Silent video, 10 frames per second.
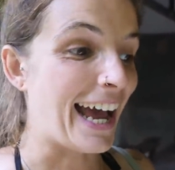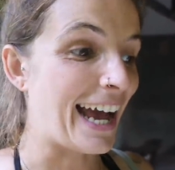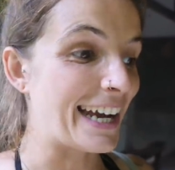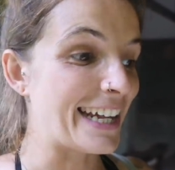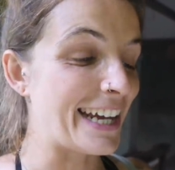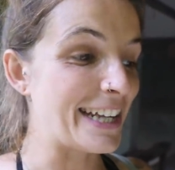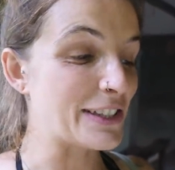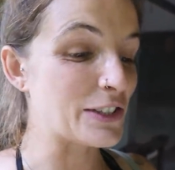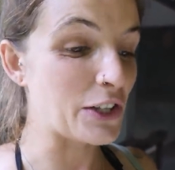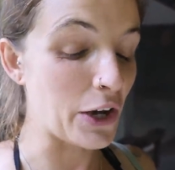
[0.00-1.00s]
and
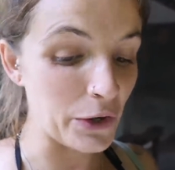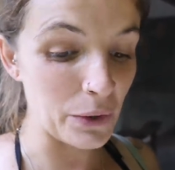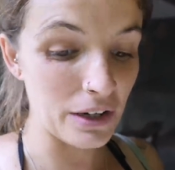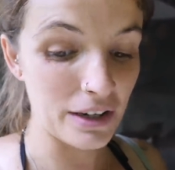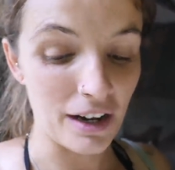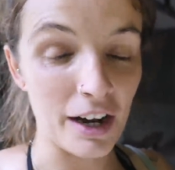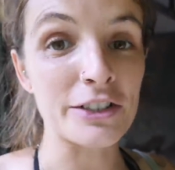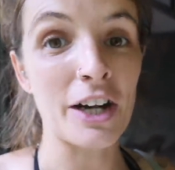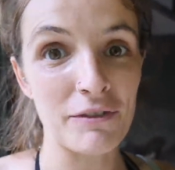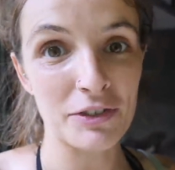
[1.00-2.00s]
it's so
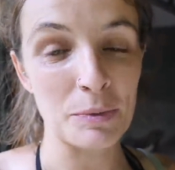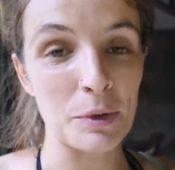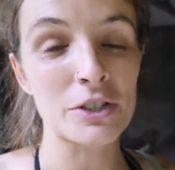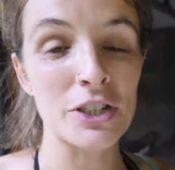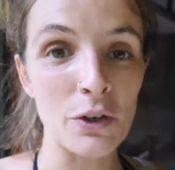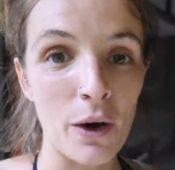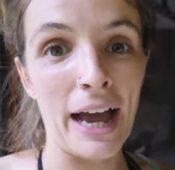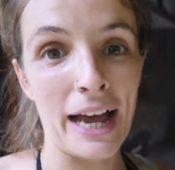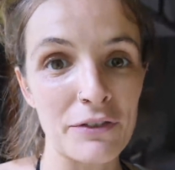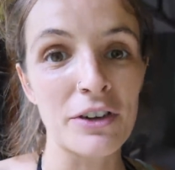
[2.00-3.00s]
uncomfortable to not
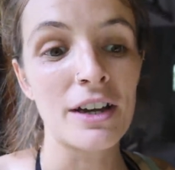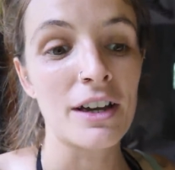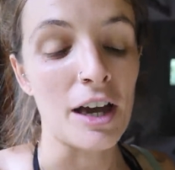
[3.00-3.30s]
have